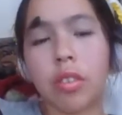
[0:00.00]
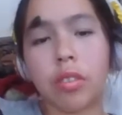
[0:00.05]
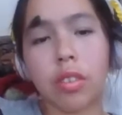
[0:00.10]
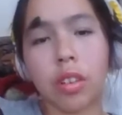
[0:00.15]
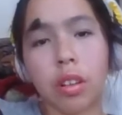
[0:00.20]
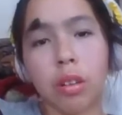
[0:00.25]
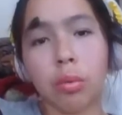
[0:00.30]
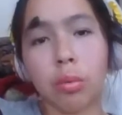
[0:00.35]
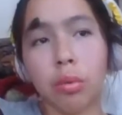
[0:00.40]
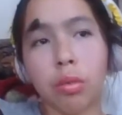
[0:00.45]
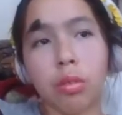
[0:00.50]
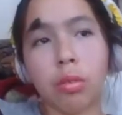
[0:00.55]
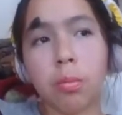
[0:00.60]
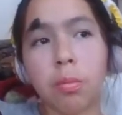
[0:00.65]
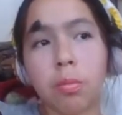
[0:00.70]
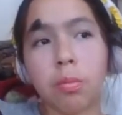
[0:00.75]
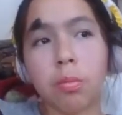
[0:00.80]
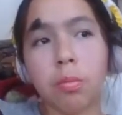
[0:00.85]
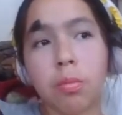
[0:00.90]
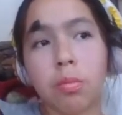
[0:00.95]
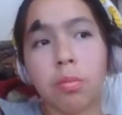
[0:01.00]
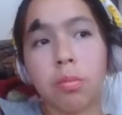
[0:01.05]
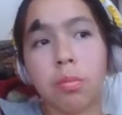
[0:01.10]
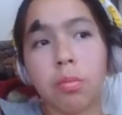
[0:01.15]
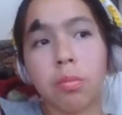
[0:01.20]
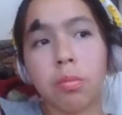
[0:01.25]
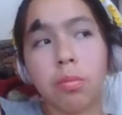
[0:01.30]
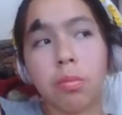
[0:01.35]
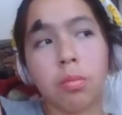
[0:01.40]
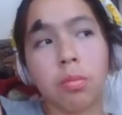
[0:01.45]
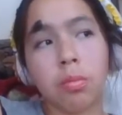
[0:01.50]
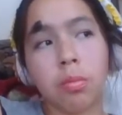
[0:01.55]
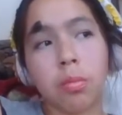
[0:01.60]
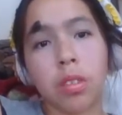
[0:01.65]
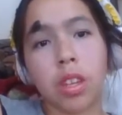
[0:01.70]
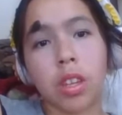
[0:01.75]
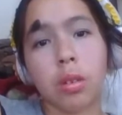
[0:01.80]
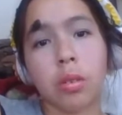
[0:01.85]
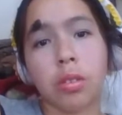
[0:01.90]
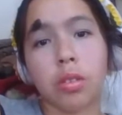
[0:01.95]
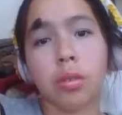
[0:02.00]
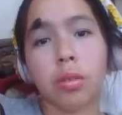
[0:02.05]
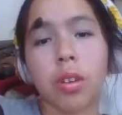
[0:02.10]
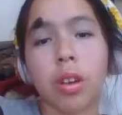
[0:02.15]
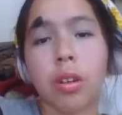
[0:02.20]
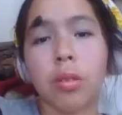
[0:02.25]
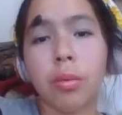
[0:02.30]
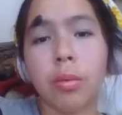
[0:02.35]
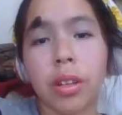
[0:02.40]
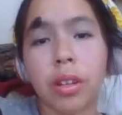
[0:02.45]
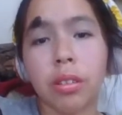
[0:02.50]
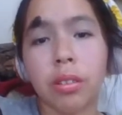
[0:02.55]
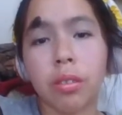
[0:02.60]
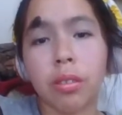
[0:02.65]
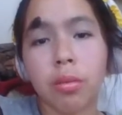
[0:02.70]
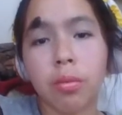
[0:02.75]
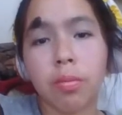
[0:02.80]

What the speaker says: single room, it was 3:01.